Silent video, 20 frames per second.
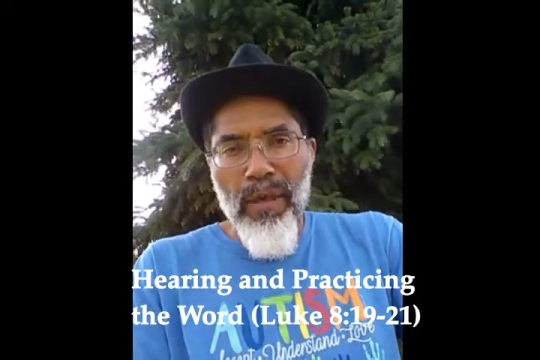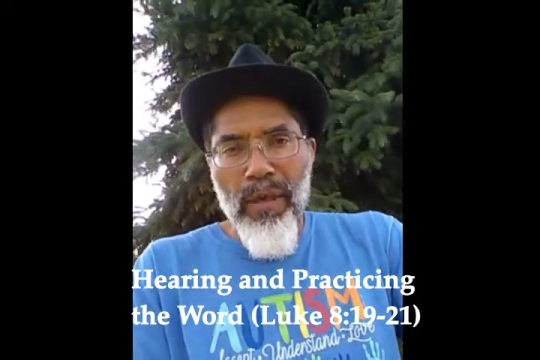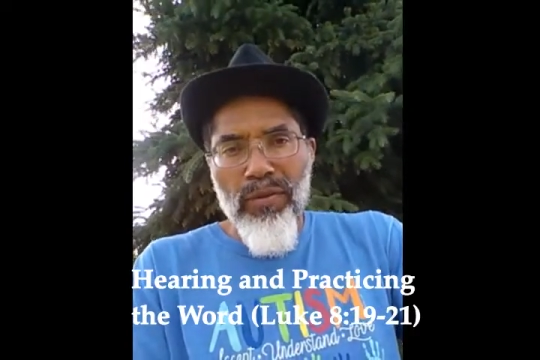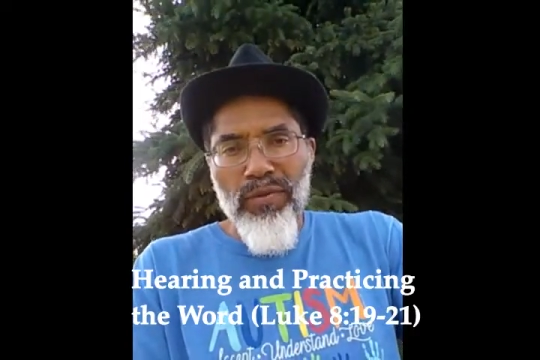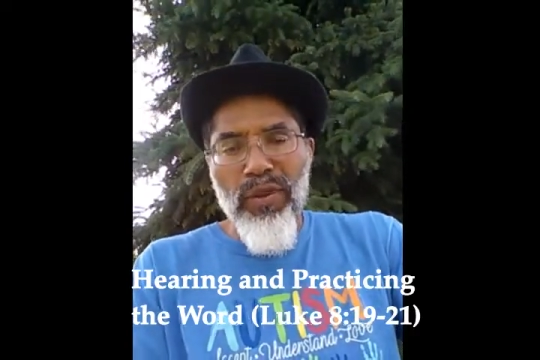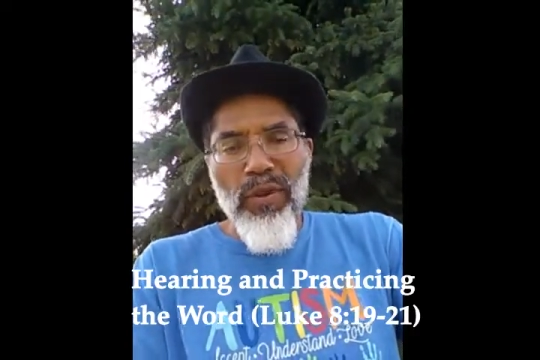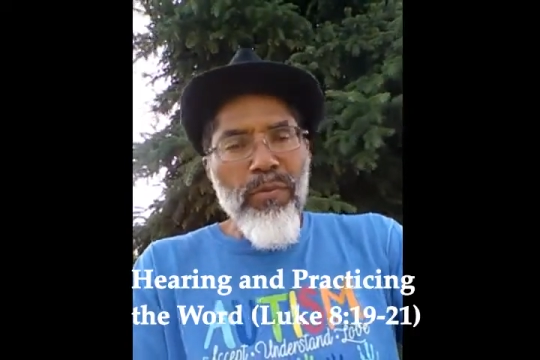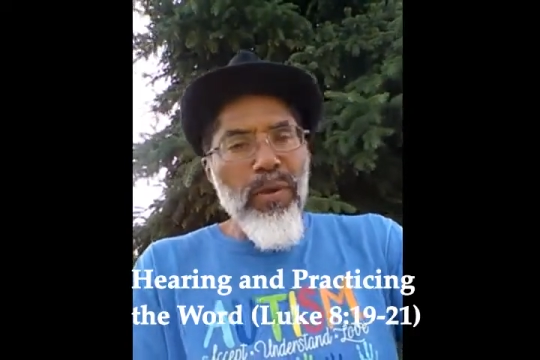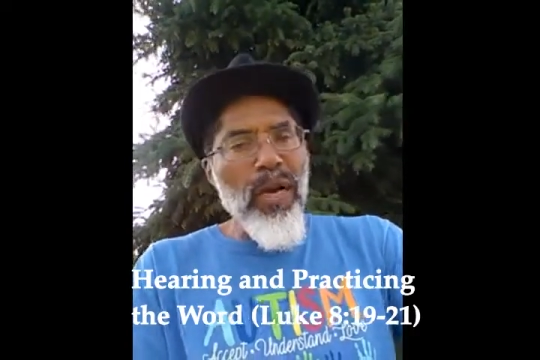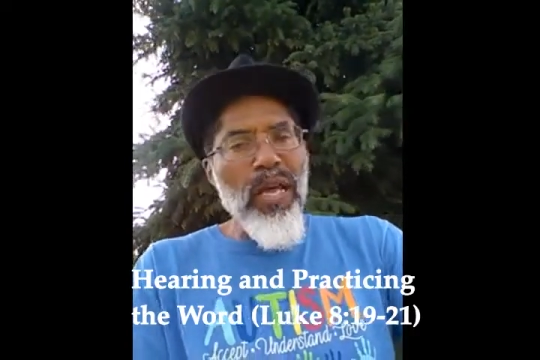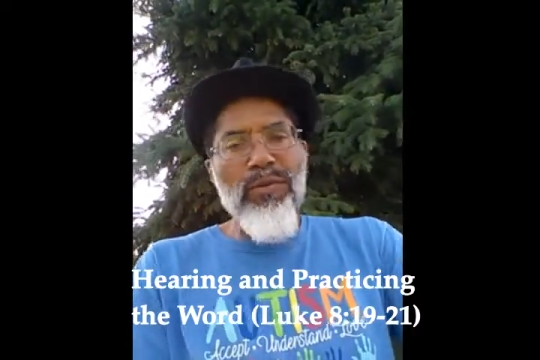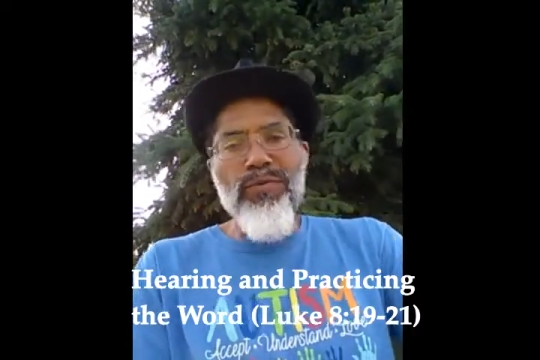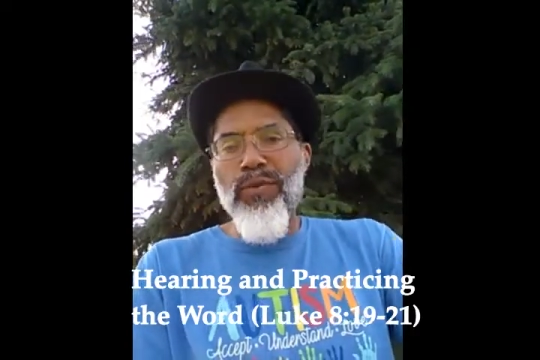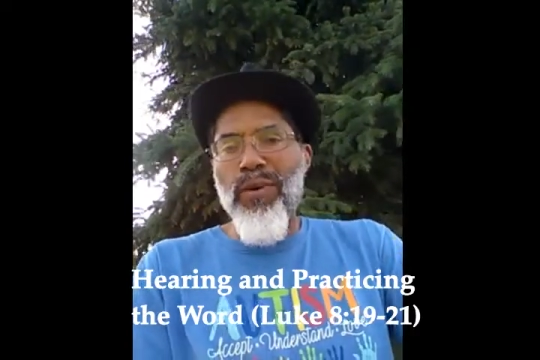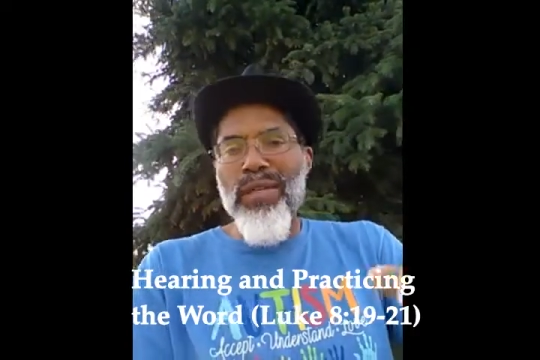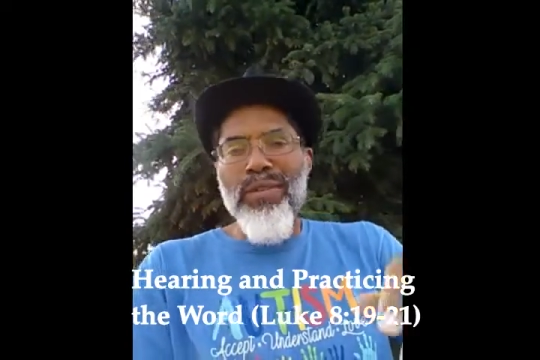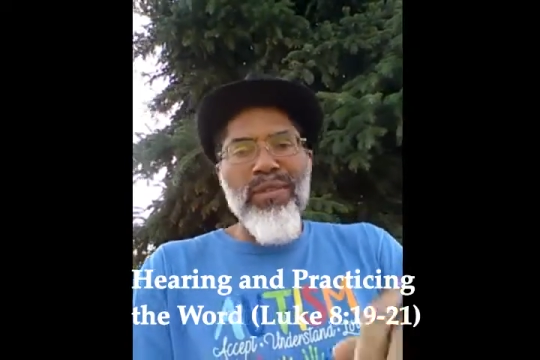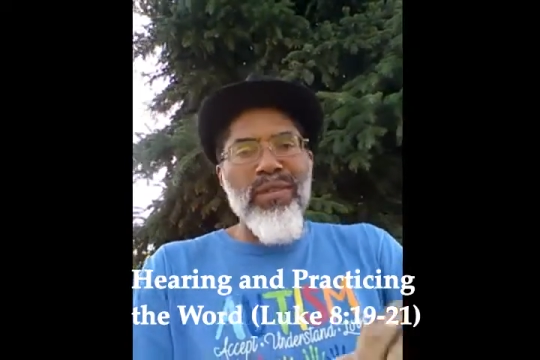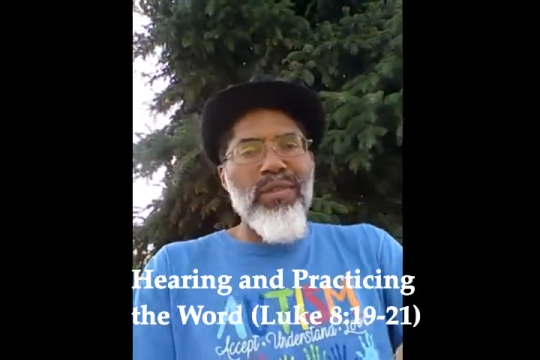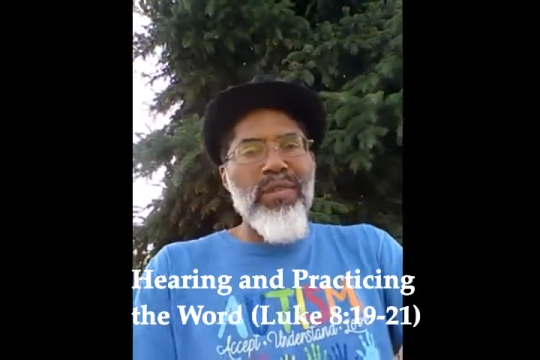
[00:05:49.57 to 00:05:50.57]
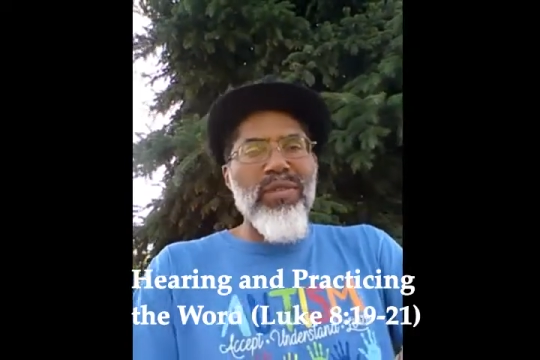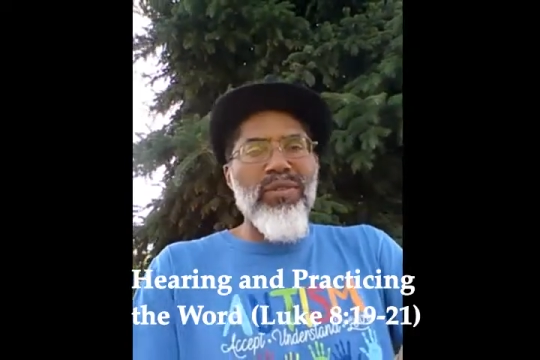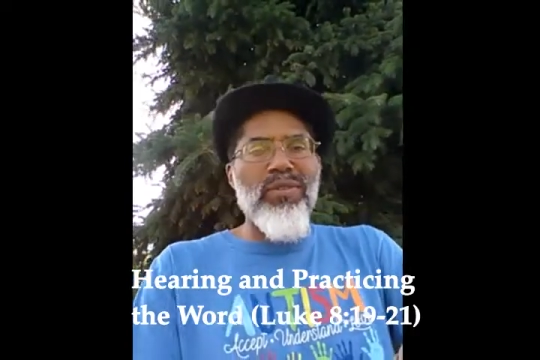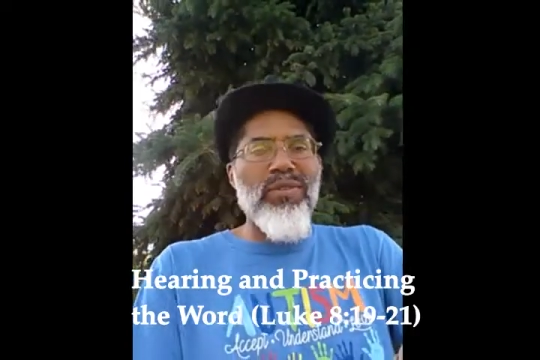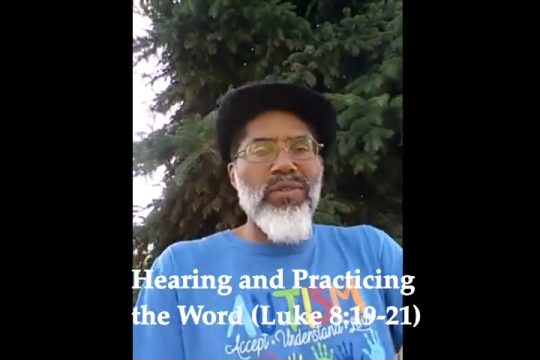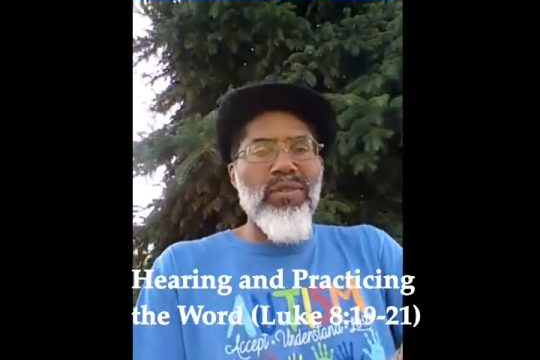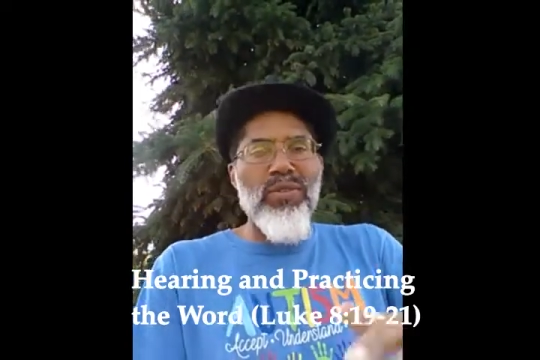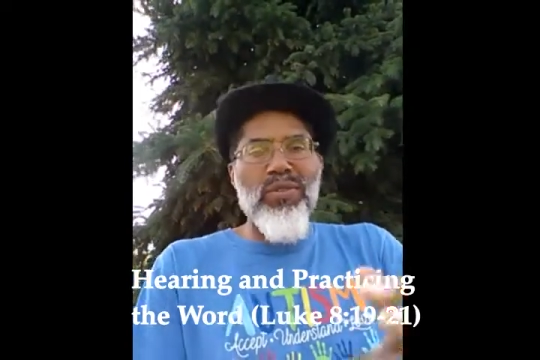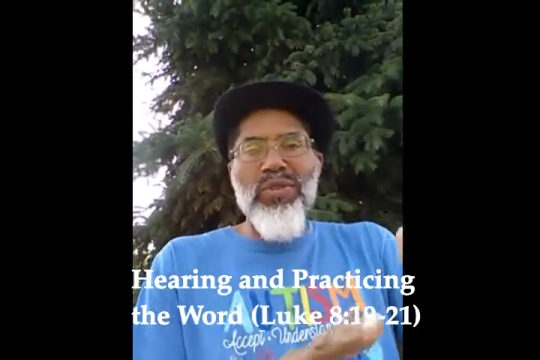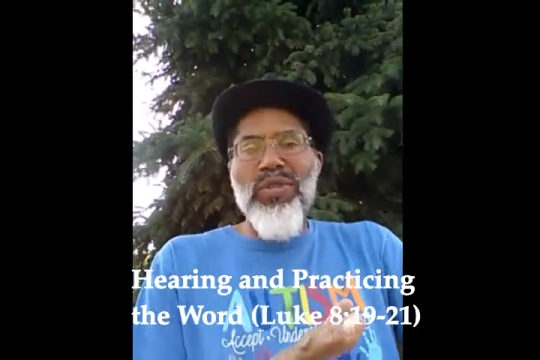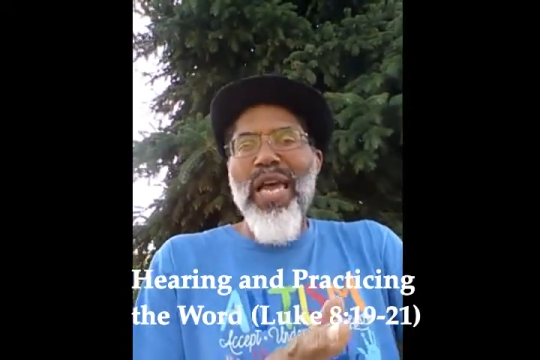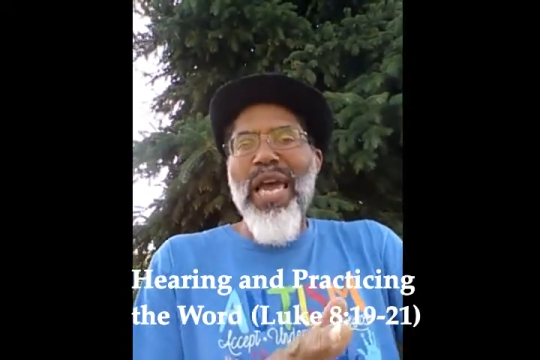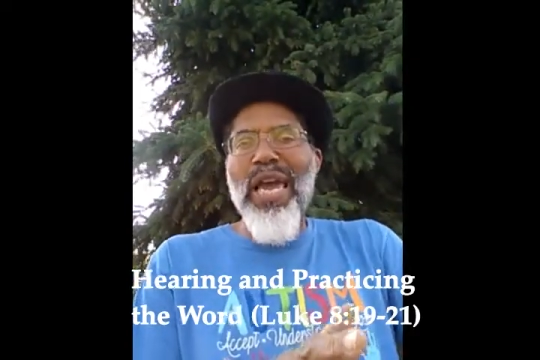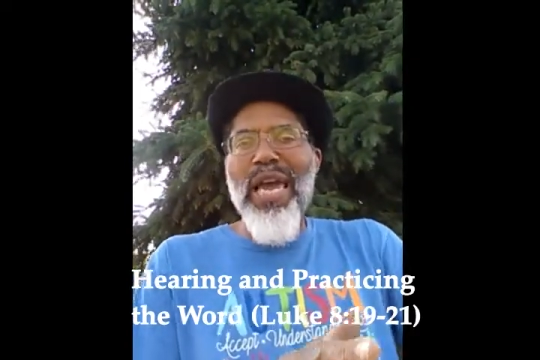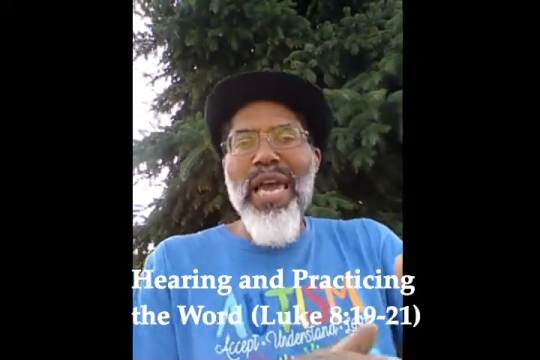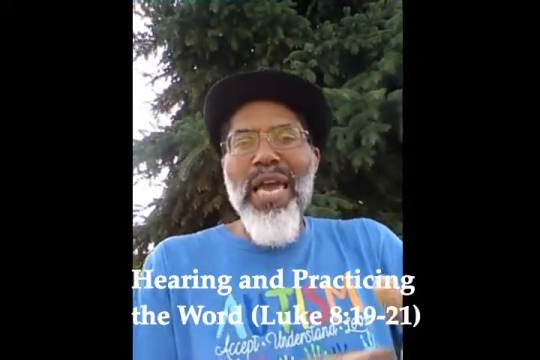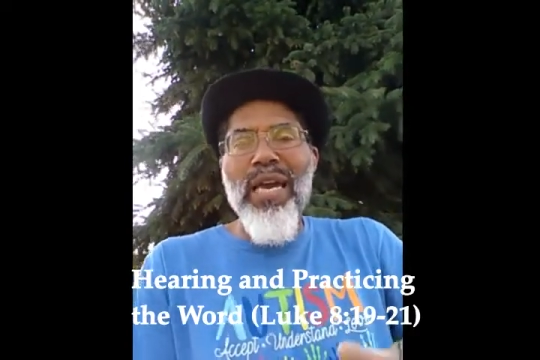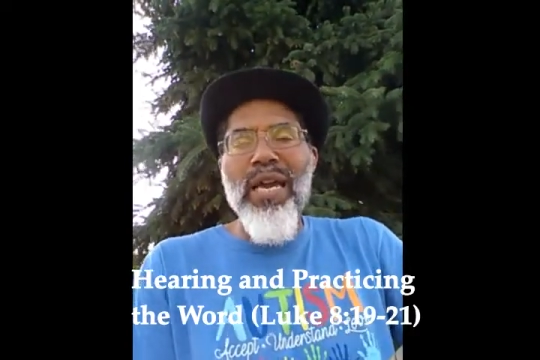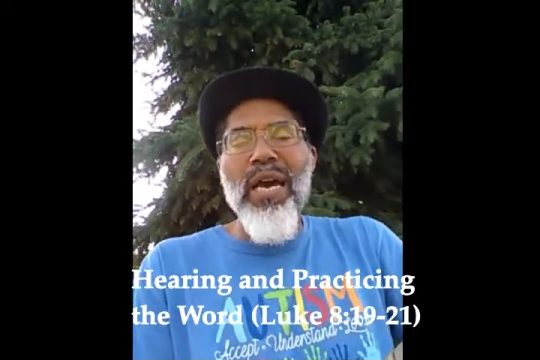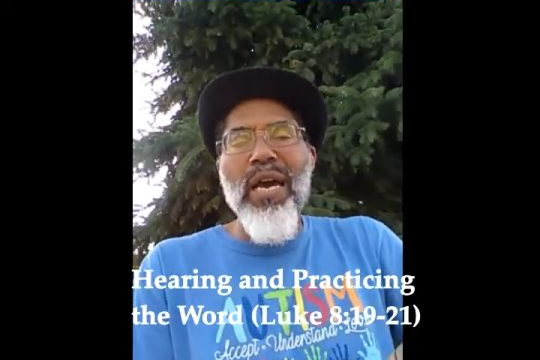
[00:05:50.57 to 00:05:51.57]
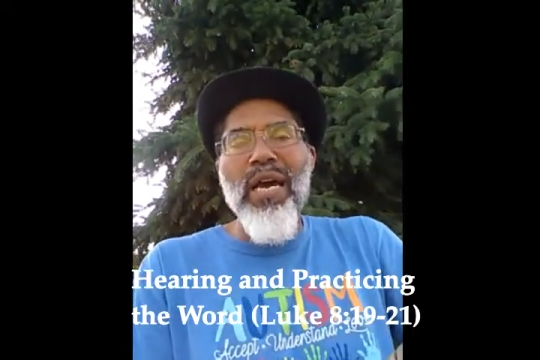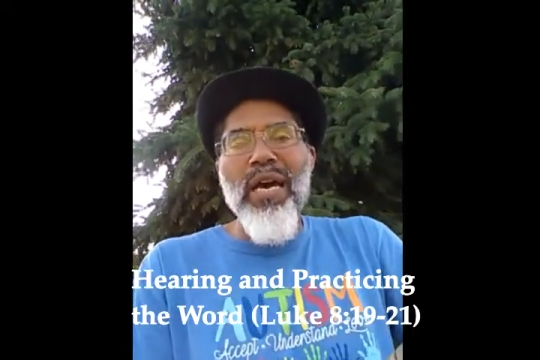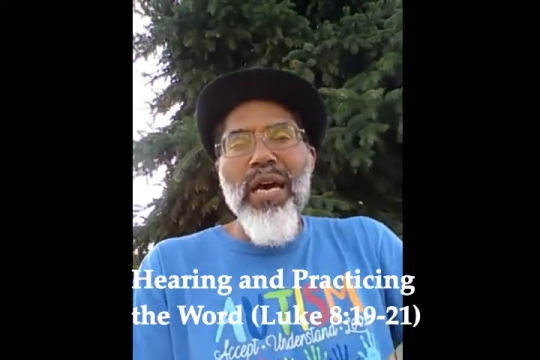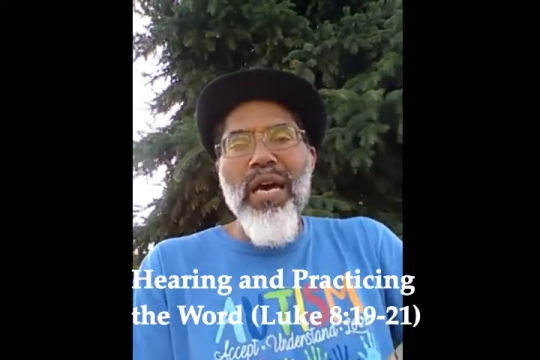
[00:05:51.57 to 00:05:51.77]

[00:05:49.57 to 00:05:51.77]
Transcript: See, belief wasn't just saying,